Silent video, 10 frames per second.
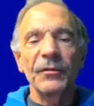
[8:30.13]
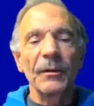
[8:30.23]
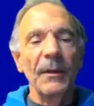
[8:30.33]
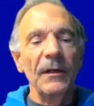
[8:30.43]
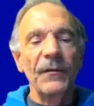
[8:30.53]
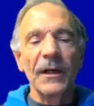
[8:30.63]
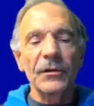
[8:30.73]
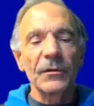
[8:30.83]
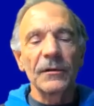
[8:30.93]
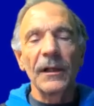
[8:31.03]
Some
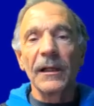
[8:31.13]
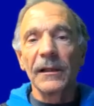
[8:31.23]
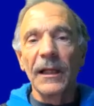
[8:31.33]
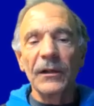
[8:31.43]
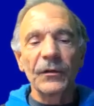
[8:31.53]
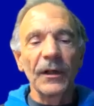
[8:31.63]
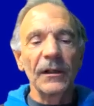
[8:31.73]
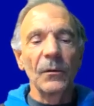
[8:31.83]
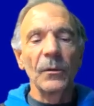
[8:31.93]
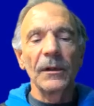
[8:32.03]
manufacturers like Lake
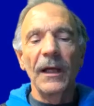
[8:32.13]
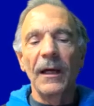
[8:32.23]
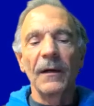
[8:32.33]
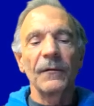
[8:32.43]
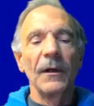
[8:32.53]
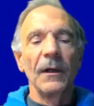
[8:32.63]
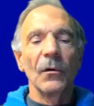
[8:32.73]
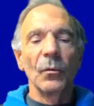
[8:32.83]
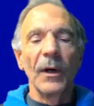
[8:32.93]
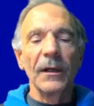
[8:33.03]
Cycling will have
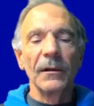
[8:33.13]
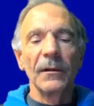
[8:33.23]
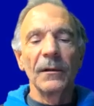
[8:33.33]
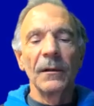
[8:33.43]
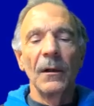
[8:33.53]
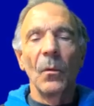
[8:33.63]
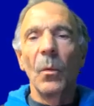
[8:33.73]
regular,